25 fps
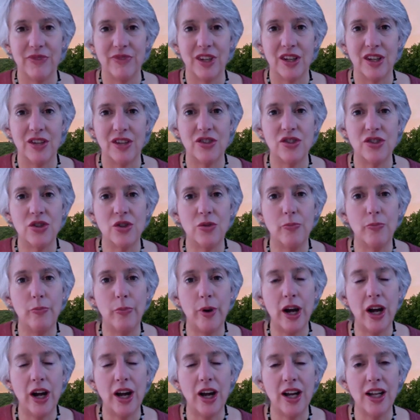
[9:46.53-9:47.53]
Because your
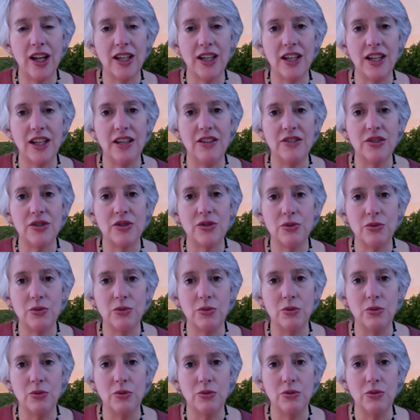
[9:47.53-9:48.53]
body
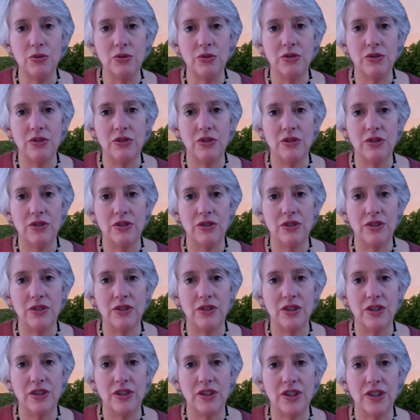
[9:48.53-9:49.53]
too
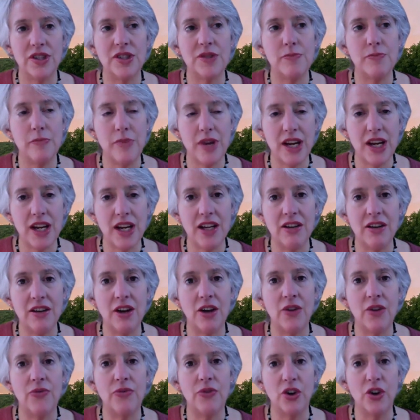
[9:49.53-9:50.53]
is made
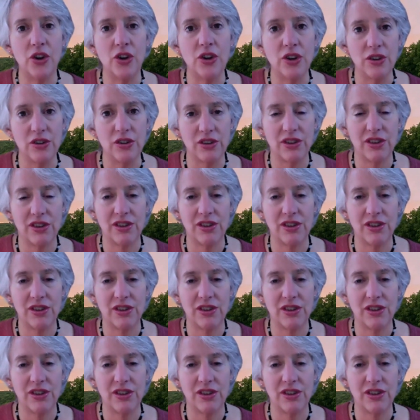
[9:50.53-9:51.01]
of earth.